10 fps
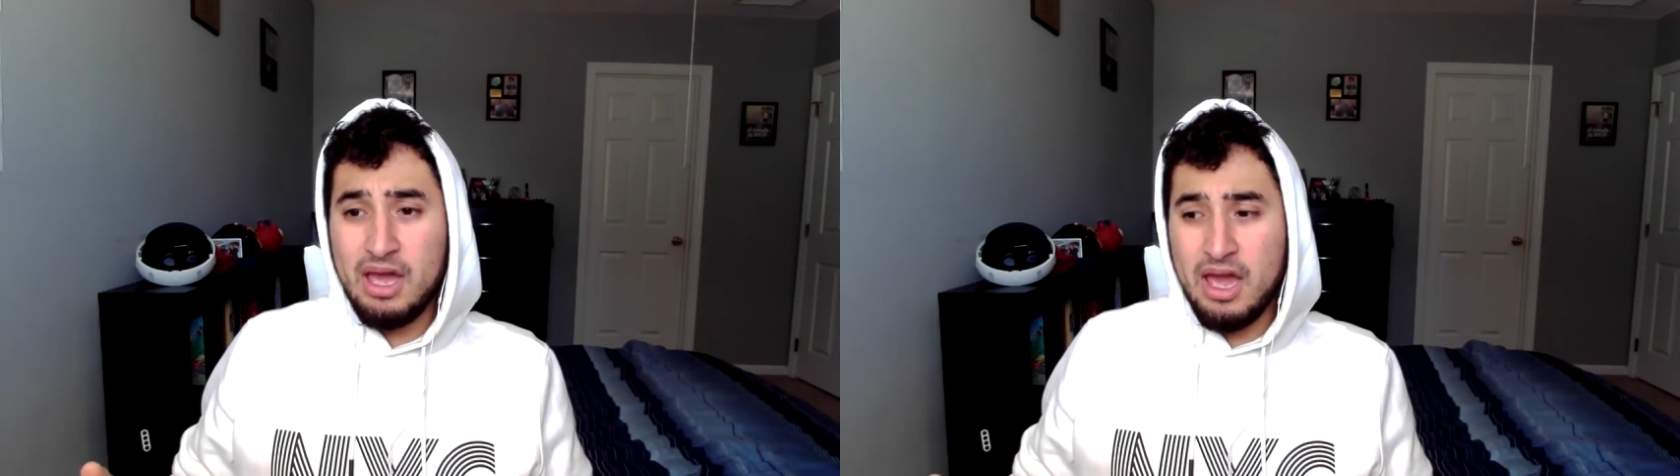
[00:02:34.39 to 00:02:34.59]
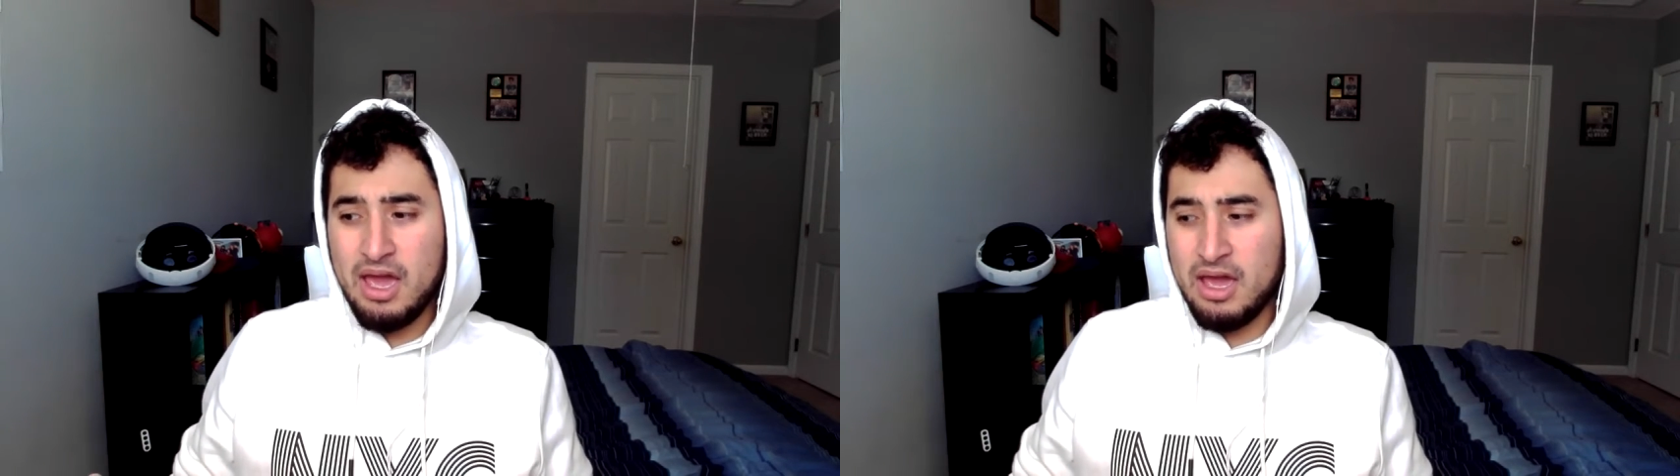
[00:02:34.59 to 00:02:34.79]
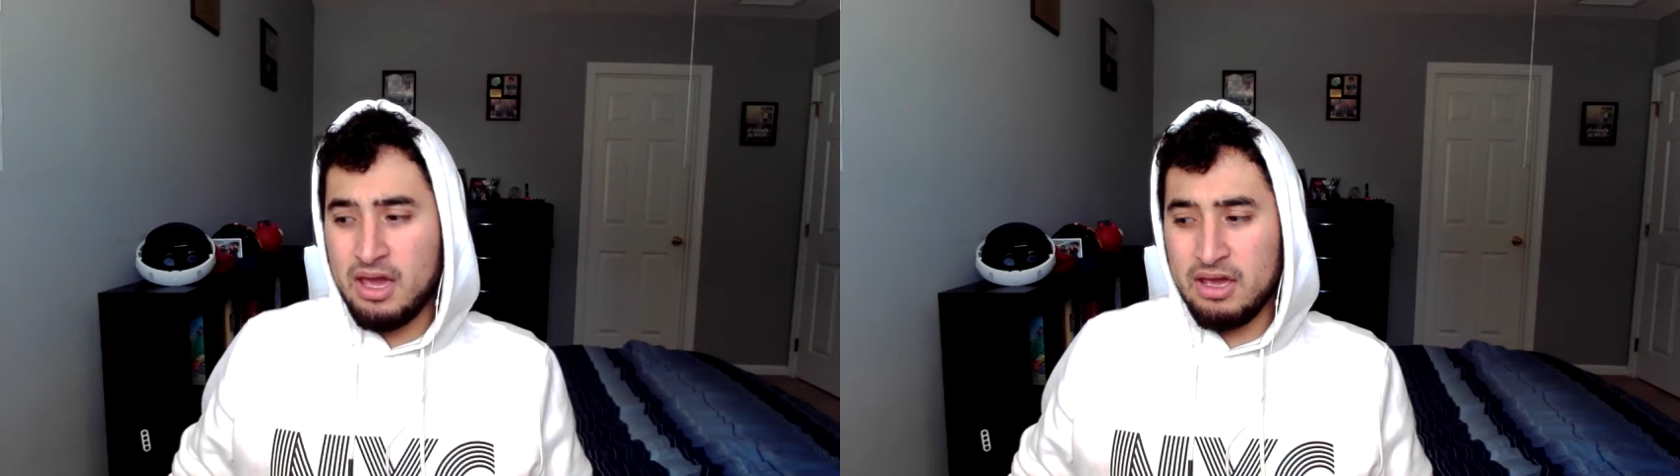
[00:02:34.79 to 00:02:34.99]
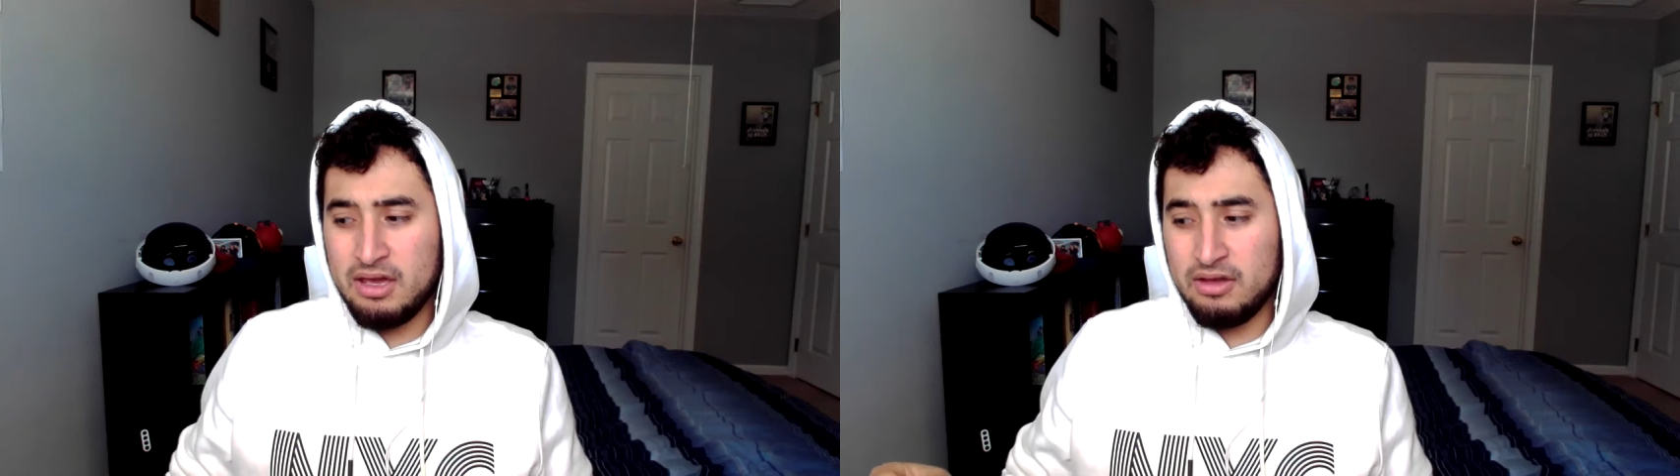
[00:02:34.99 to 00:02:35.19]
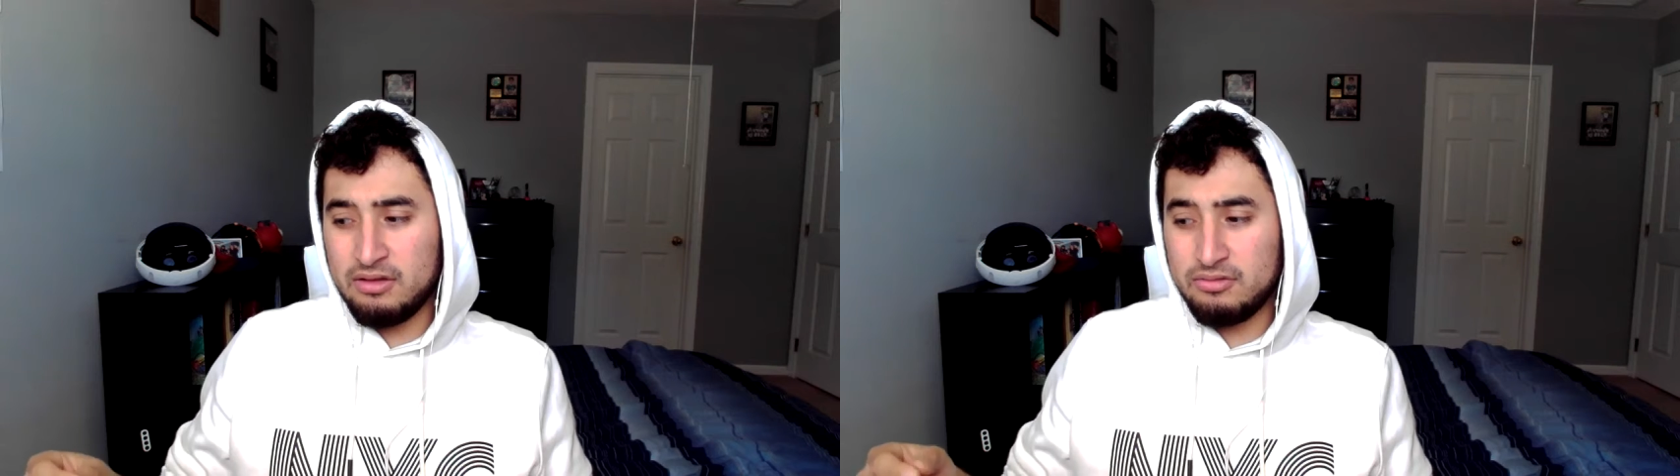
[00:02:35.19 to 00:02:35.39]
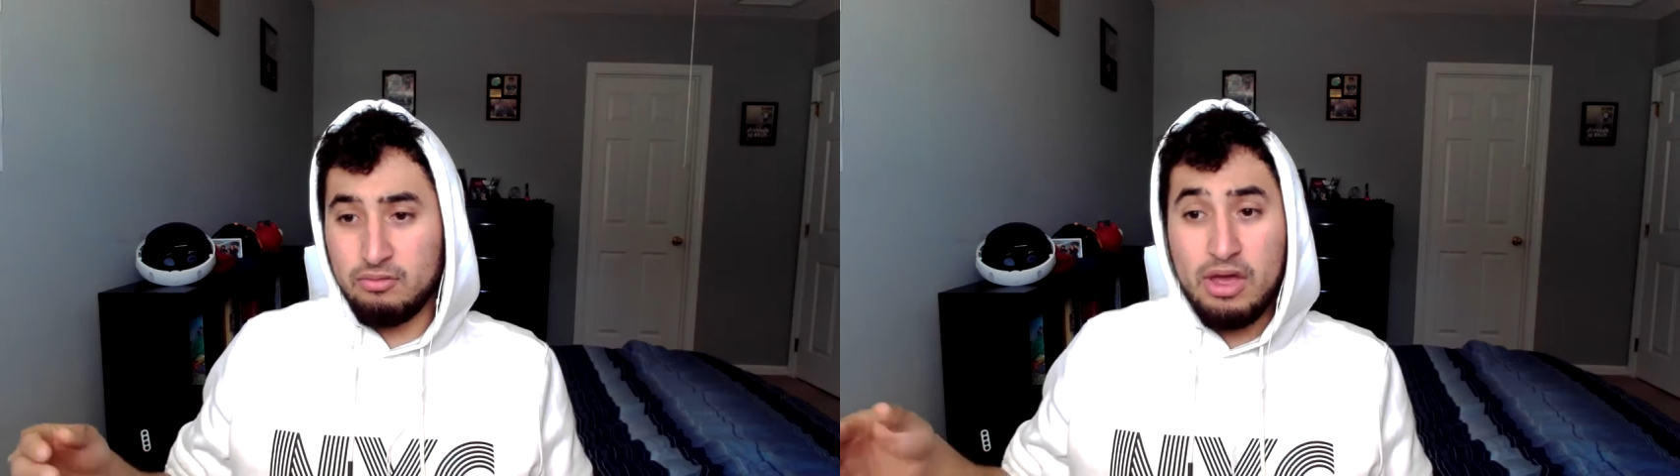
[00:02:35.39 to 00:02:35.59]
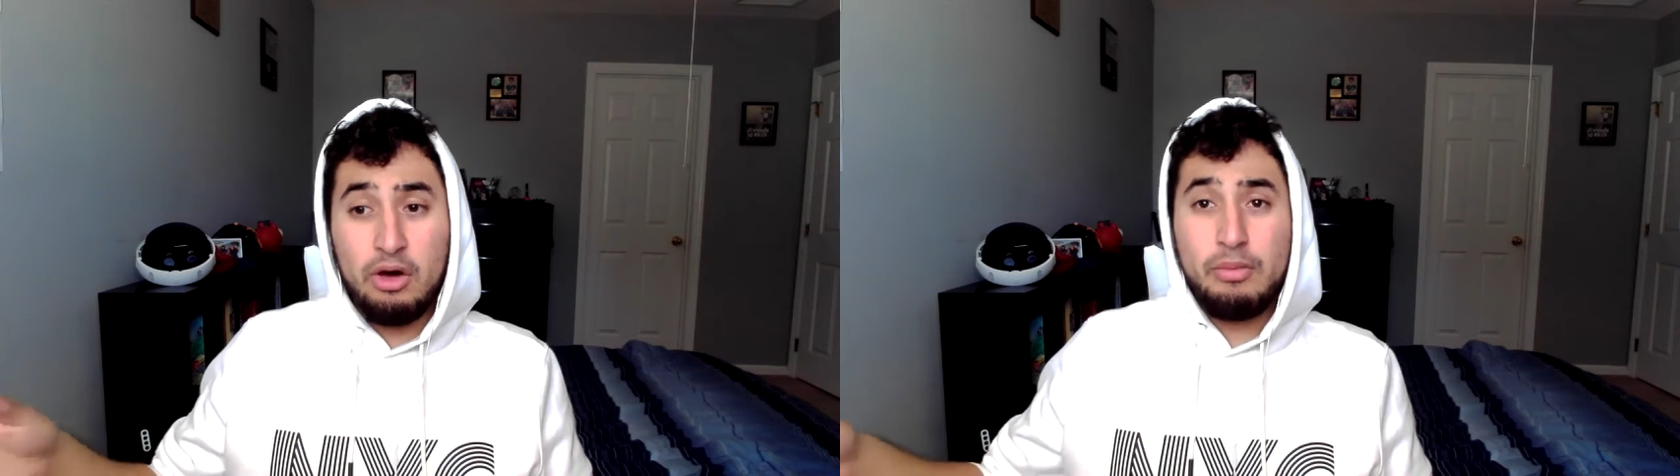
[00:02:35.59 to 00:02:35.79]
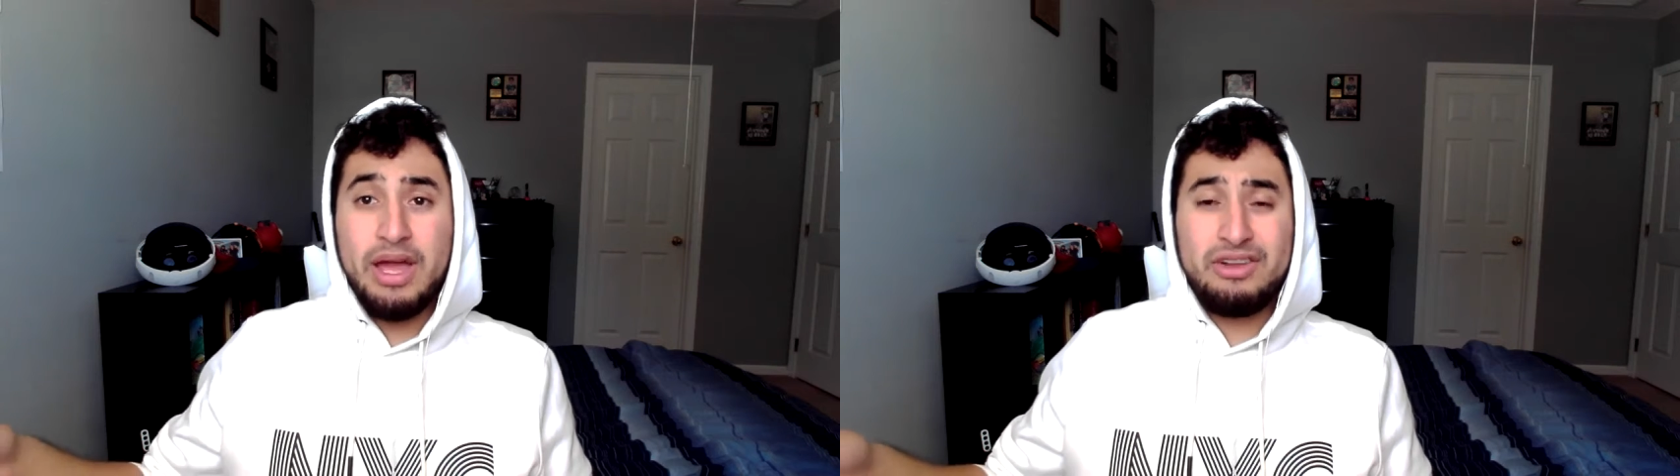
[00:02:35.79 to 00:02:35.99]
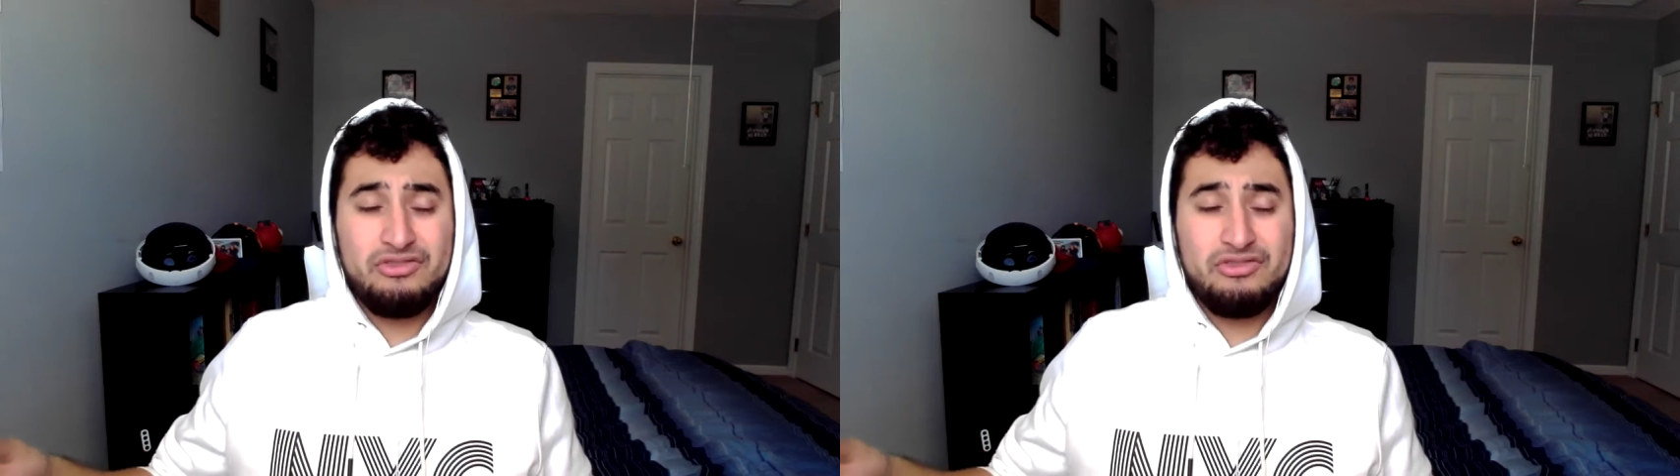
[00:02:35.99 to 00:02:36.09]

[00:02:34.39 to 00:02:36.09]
a mailman.